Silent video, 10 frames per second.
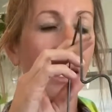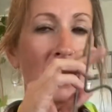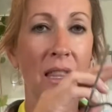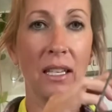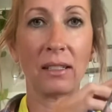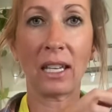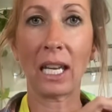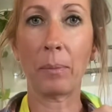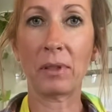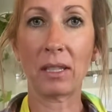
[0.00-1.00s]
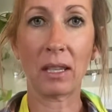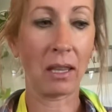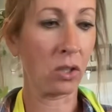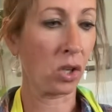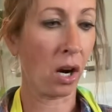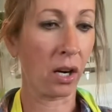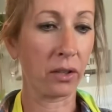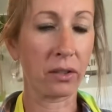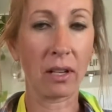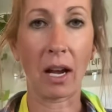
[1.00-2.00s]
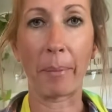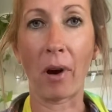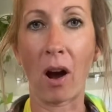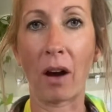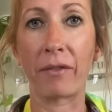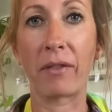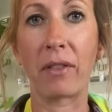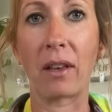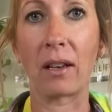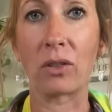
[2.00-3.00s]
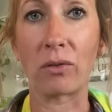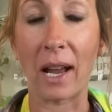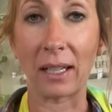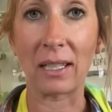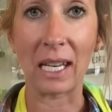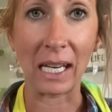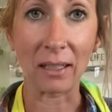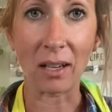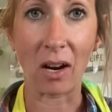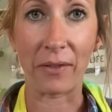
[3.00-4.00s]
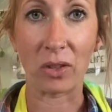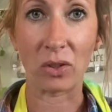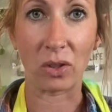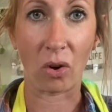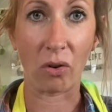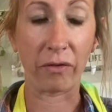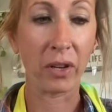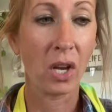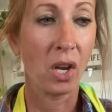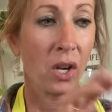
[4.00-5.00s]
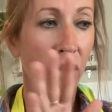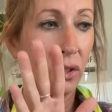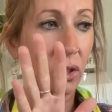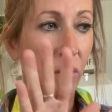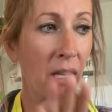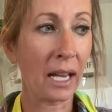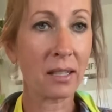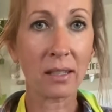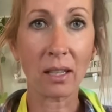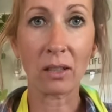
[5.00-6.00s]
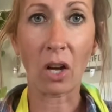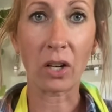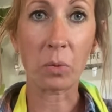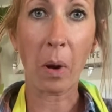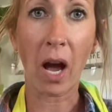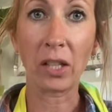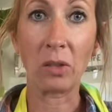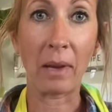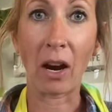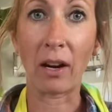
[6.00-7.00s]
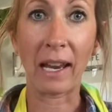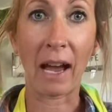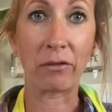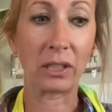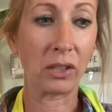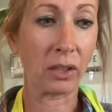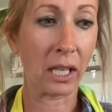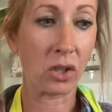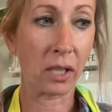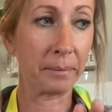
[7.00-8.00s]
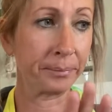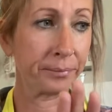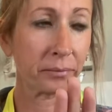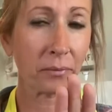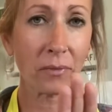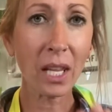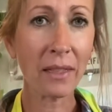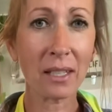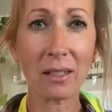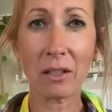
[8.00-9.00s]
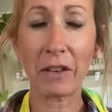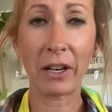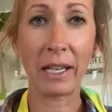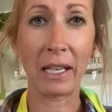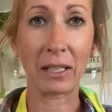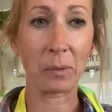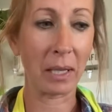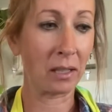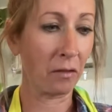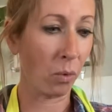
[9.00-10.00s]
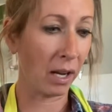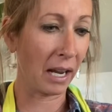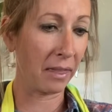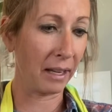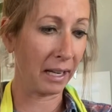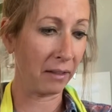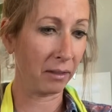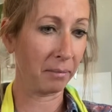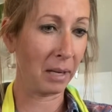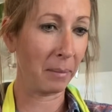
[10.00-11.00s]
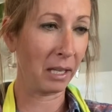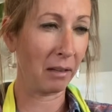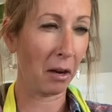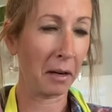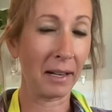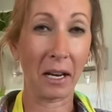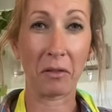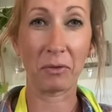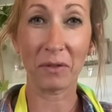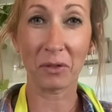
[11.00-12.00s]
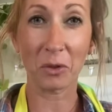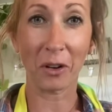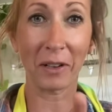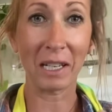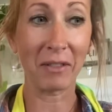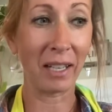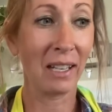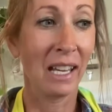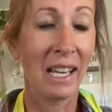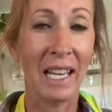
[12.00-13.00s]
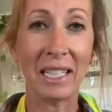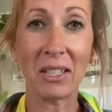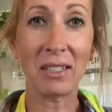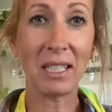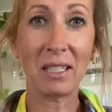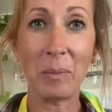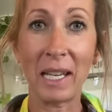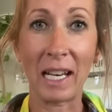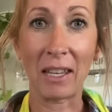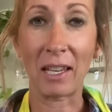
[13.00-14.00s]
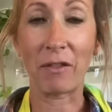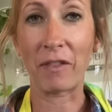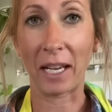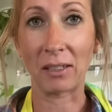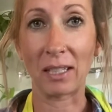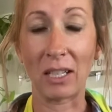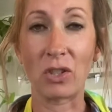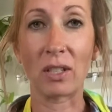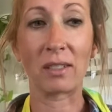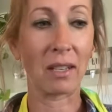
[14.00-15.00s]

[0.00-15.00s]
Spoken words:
This keeps the jars up off the direct heat on the stove. So a nice large pot, you may already have one in your kitchen. This is a very inexpensive one. I think I even maybe got it at a thrift store even. It doesn't need to be anything fancy, just